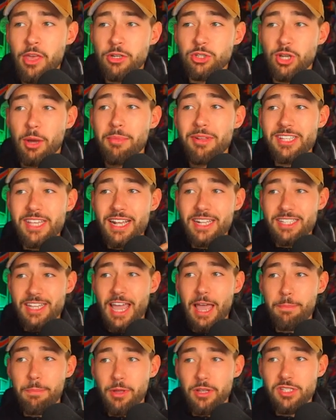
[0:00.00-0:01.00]
So I'm going to take
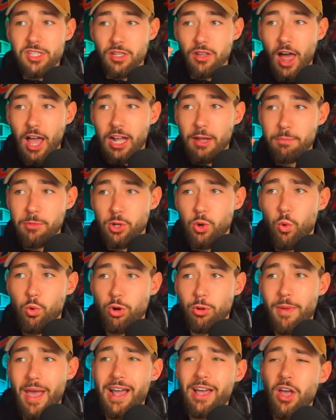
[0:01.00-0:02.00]
Tampa to lock up the
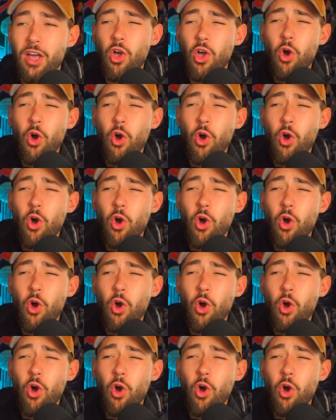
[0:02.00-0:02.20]
cornerback.